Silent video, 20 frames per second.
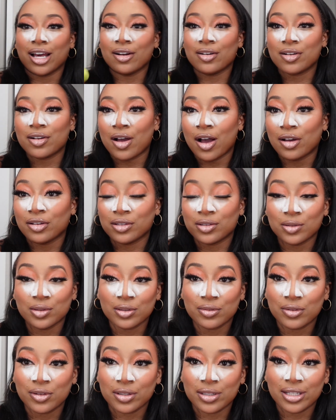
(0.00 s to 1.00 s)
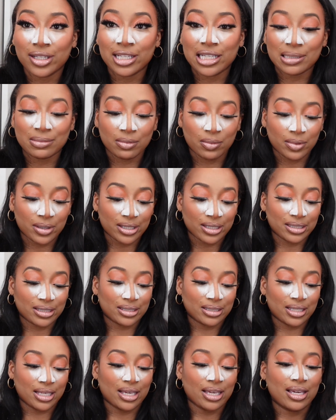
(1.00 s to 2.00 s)
I don't know how useful it is, but we're gonna
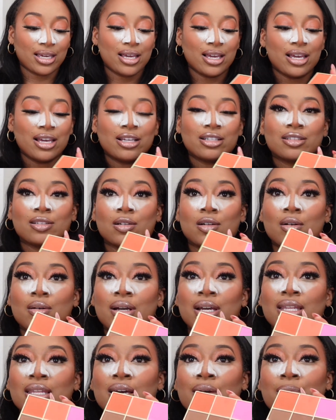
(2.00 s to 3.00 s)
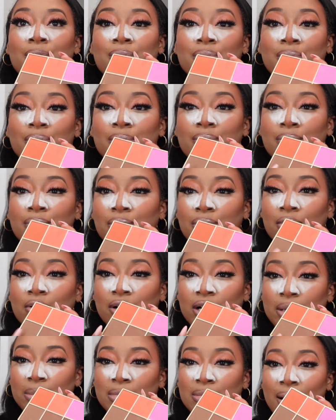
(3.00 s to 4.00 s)
see. So in the
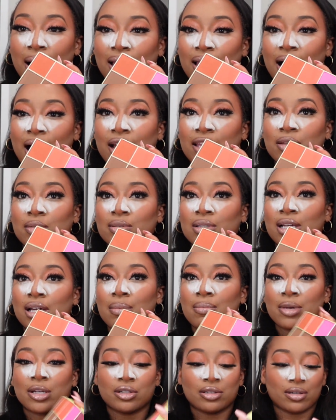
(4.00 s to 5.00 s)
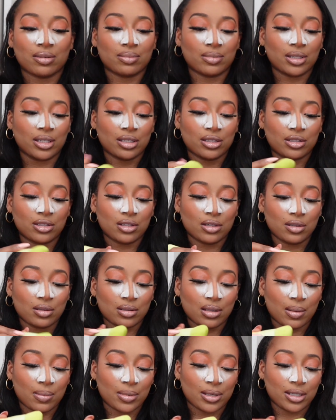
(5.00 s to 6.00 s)
creams palette, I used like a mixture of these two.
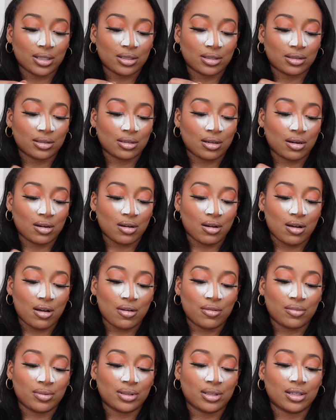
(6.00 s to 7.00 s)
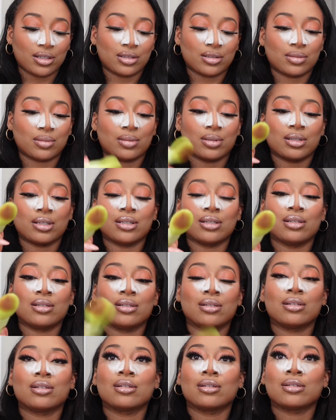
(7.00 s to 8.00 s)
So I'm gonna start off with this one.
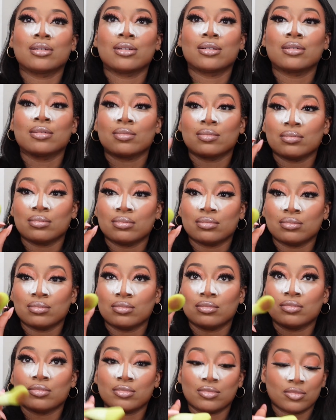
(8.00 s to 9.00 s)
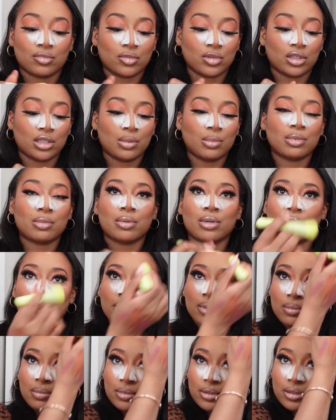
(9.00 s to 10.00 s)
Seems pretty
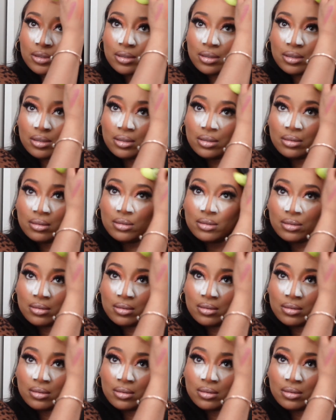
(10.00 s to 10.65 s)
pigmented.